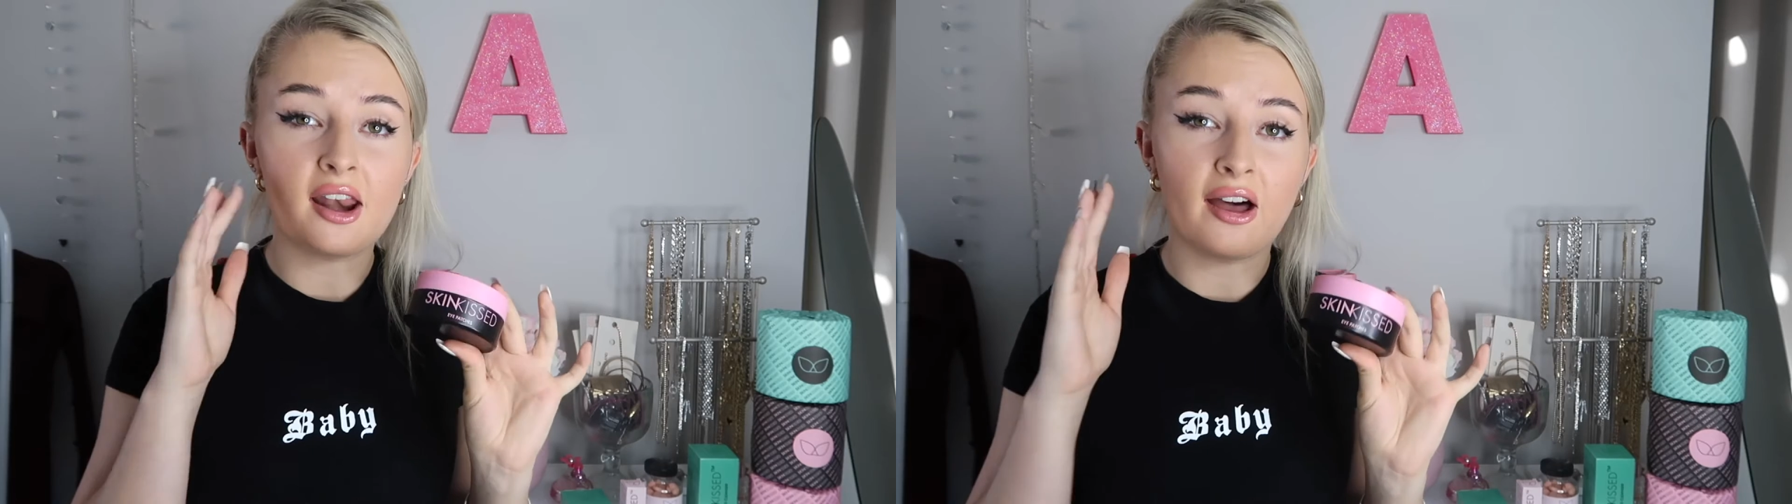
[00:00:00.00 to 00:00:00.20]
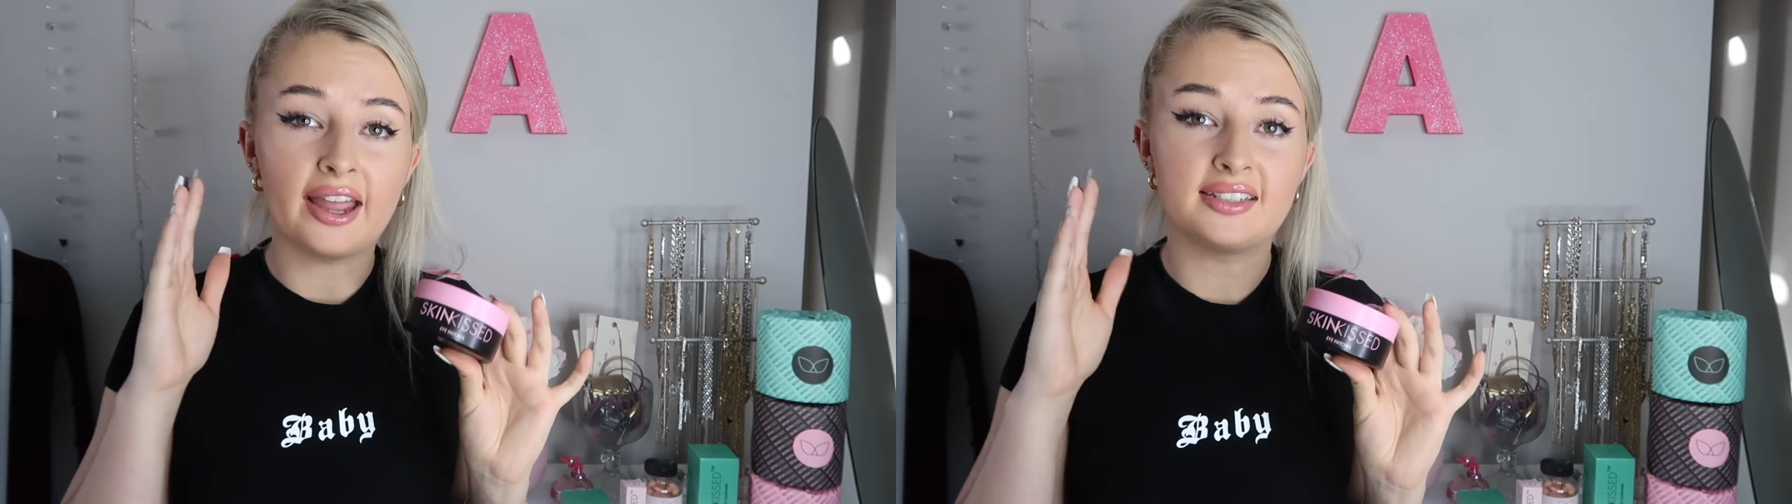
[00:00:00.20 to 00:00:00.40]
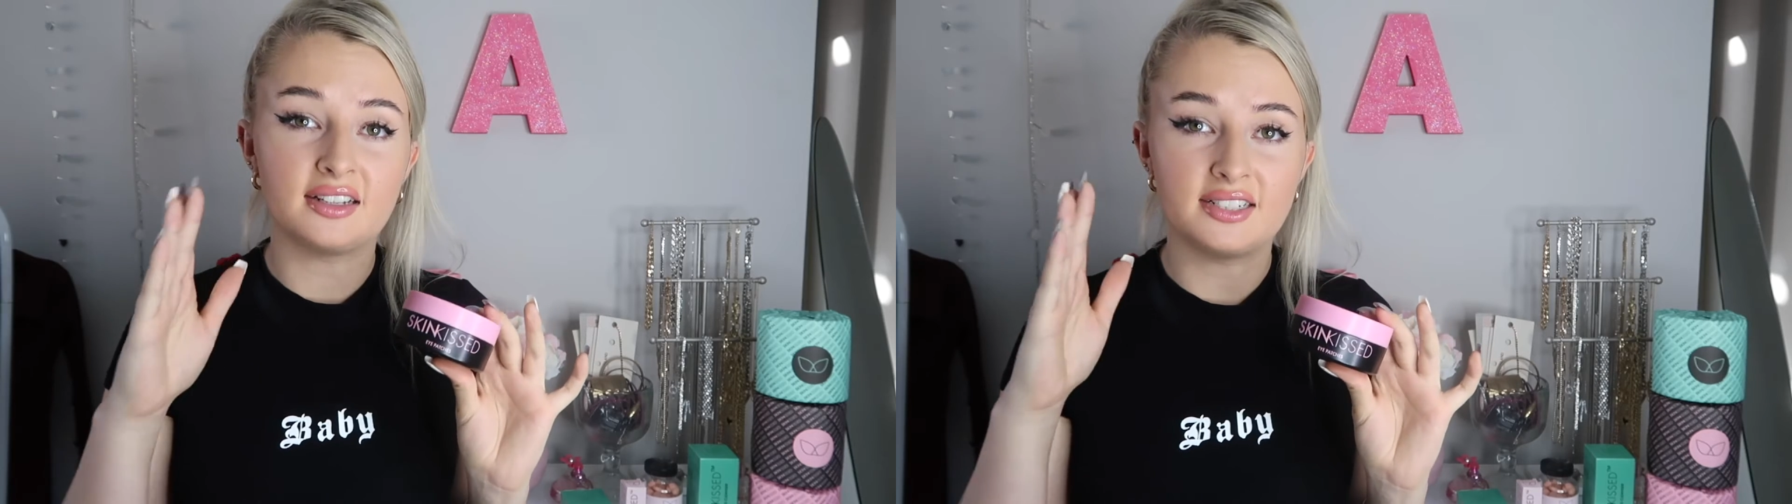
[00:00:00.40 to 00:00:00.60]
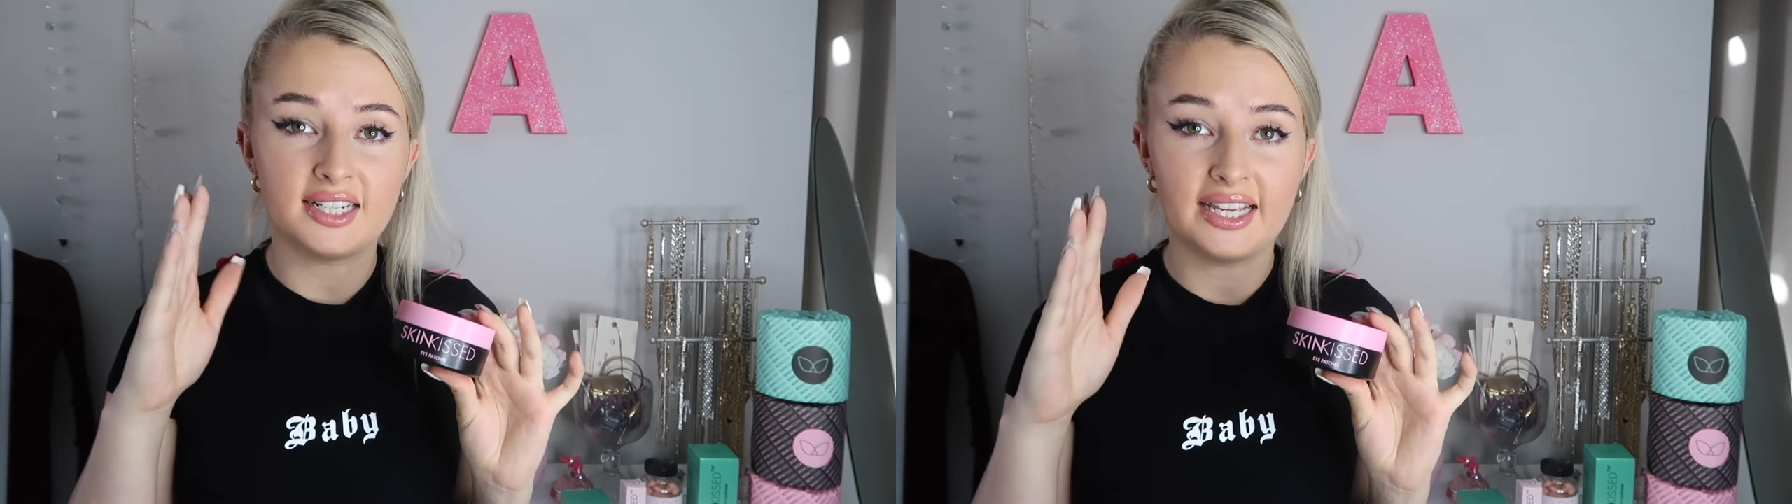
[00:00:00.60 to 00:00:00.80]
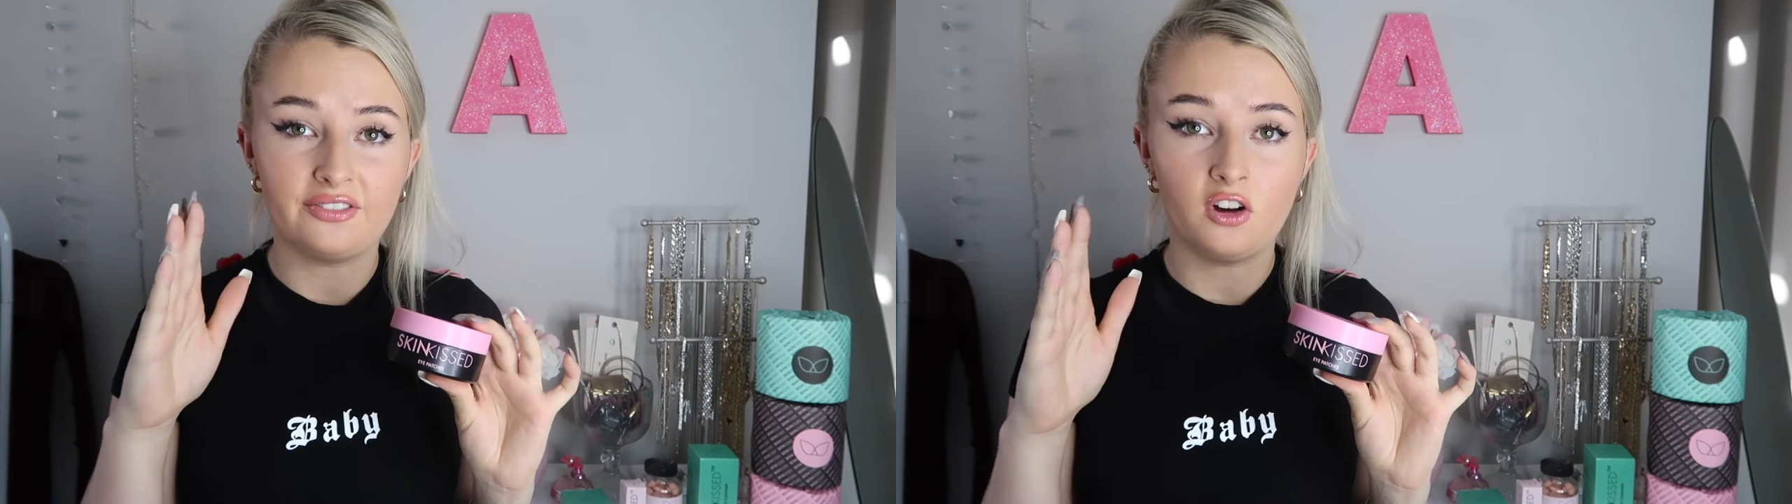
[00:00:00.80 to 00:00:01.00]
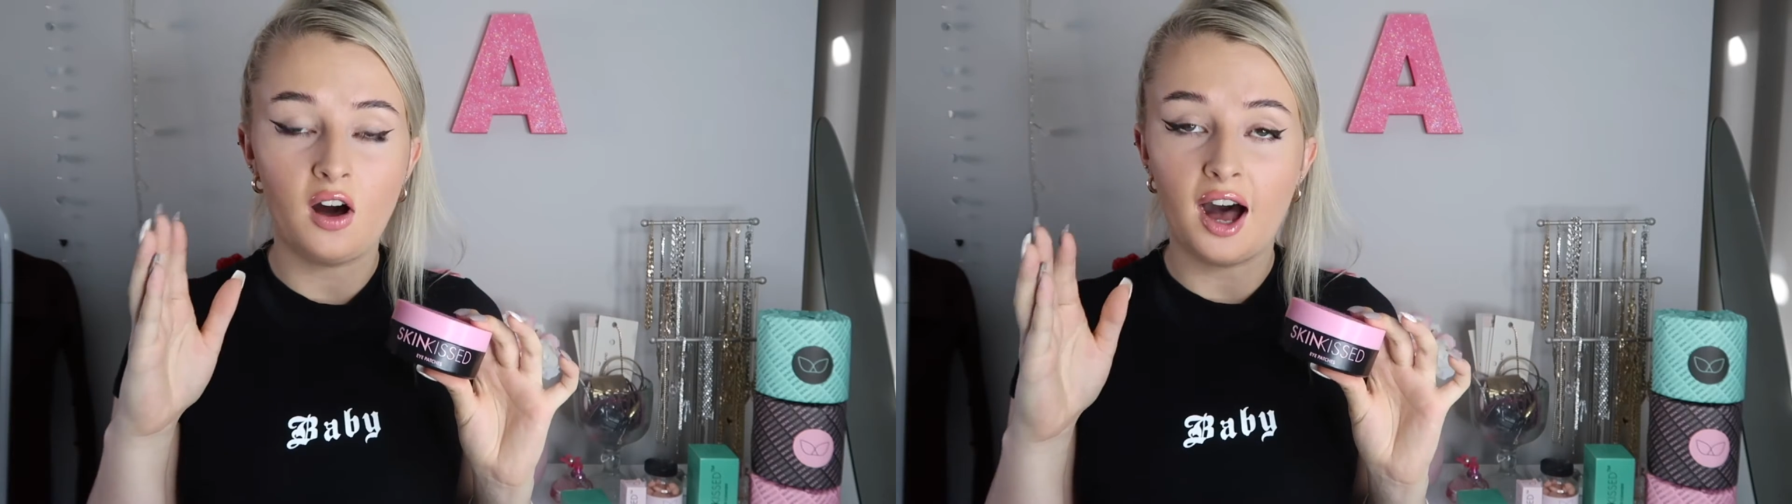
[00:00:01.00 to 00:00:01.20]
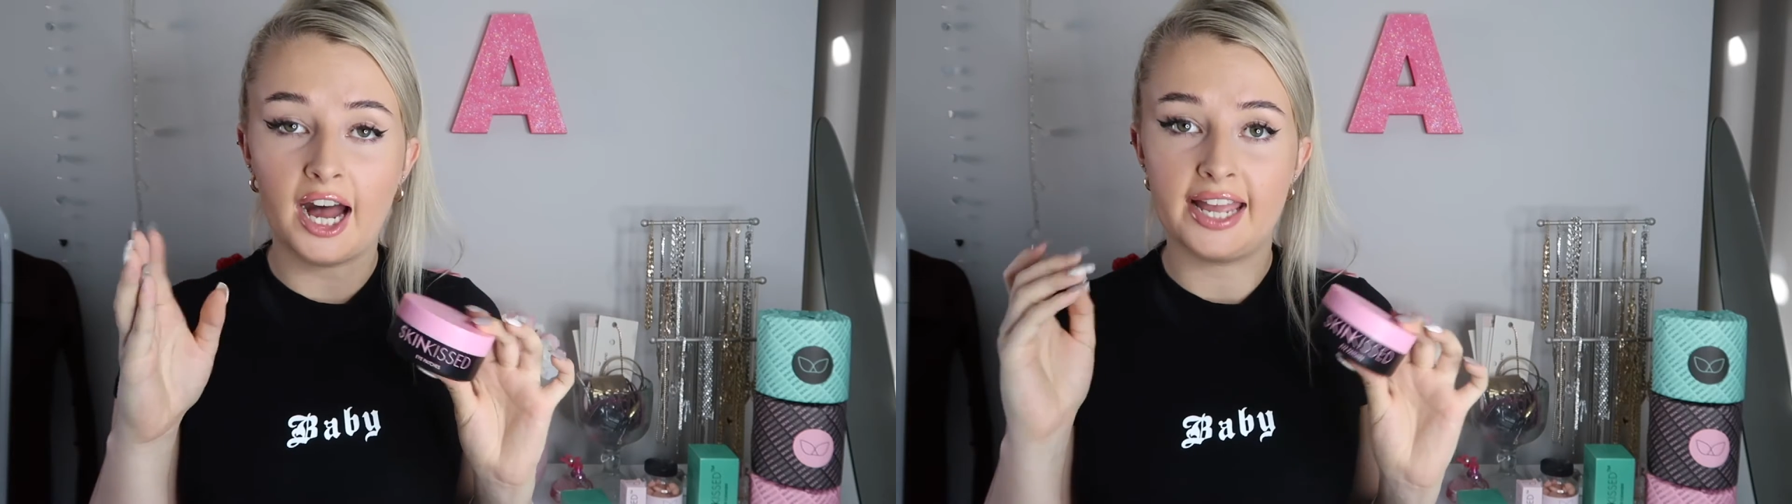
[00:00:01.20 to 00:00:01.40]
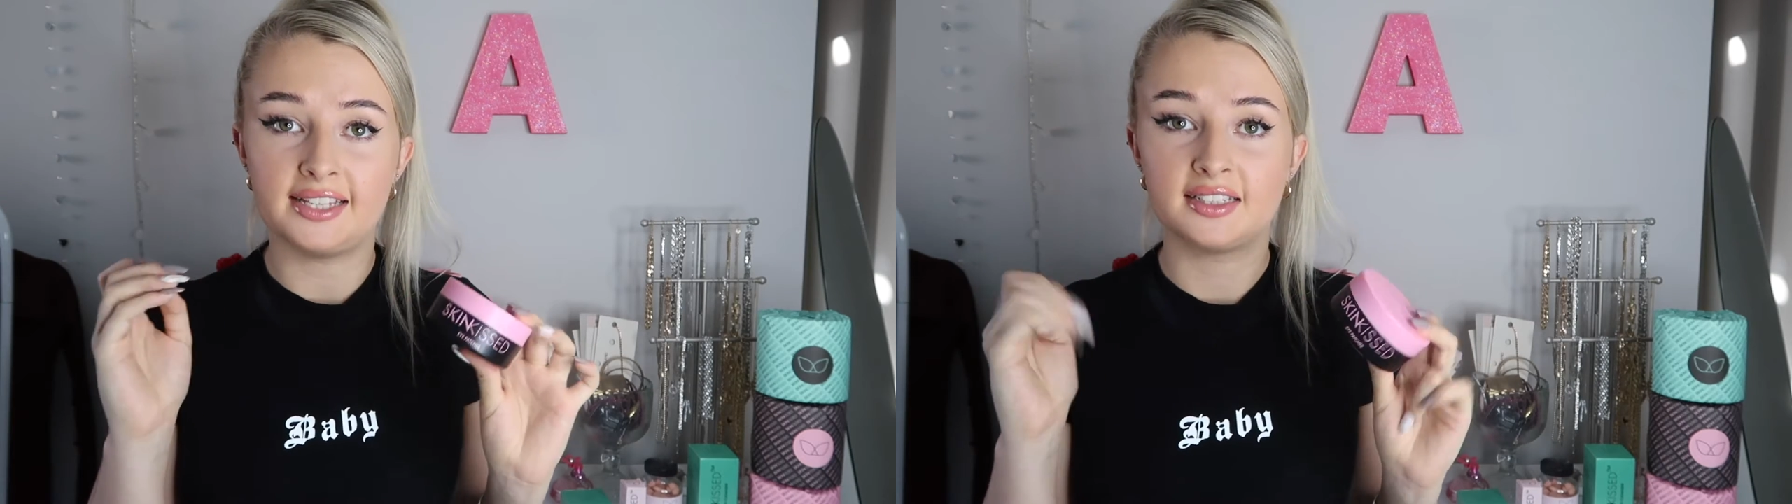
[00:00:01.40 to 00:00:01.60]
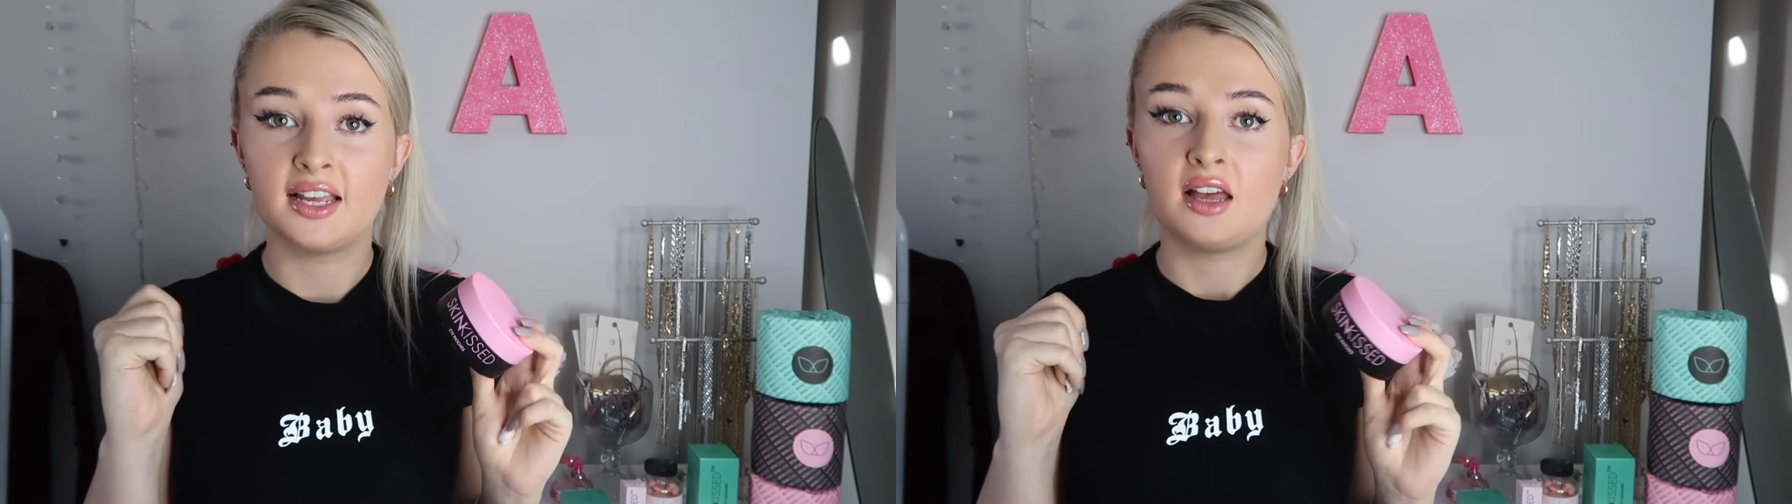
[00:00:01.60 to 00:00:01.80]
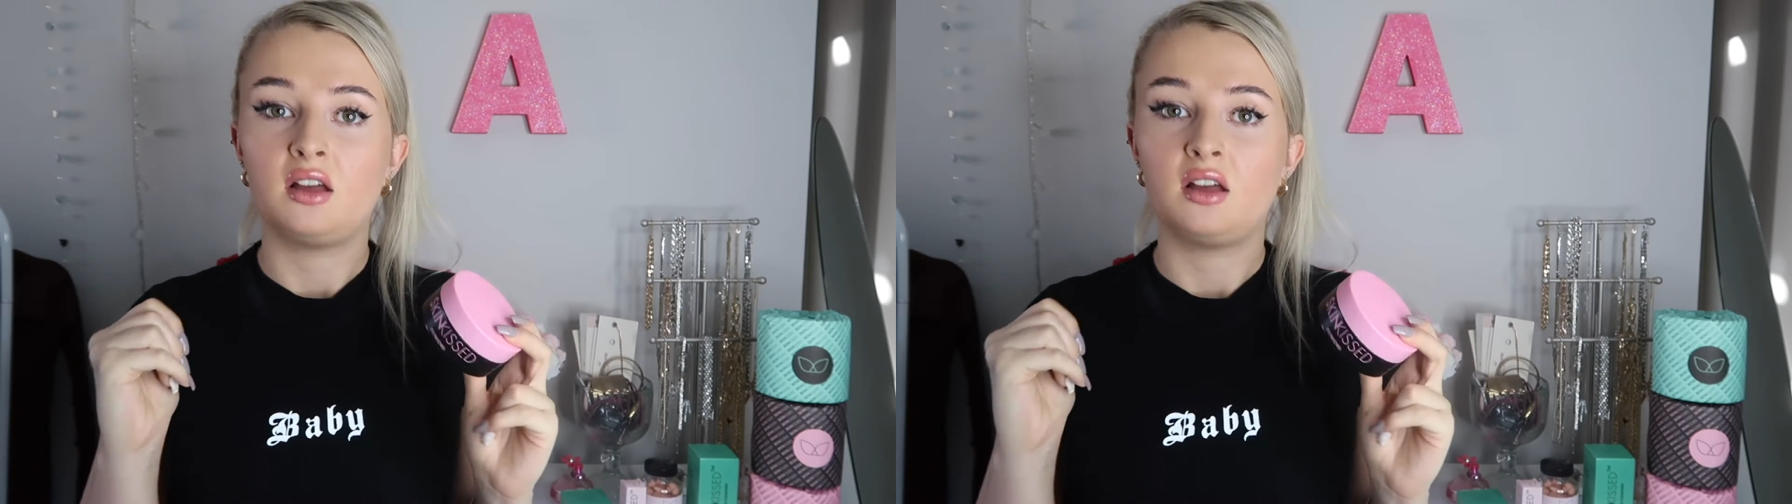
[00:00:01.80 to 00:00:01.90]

lines underneath your eyes,